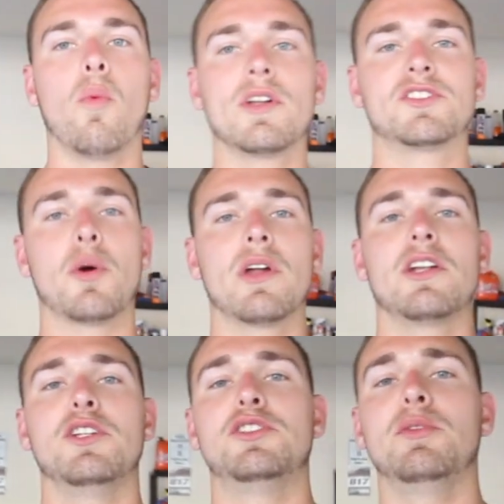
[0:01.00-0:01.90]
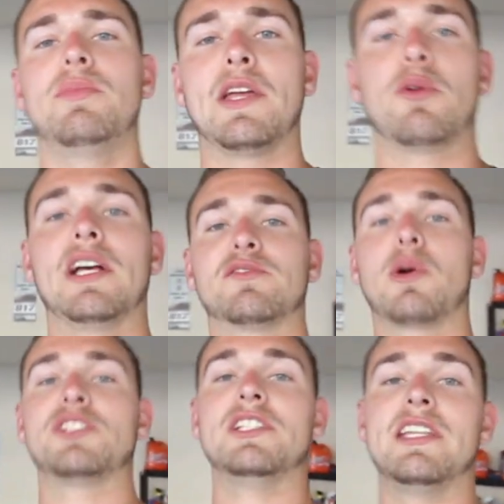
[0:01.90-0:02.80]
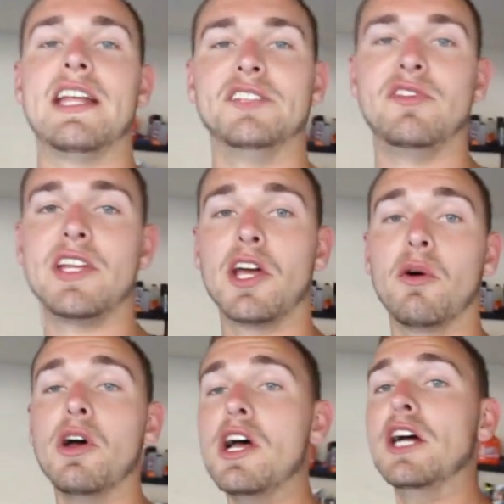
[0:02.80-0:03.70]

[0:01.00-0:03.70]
What is going on, YouTube? Thank you guys for watching today's video.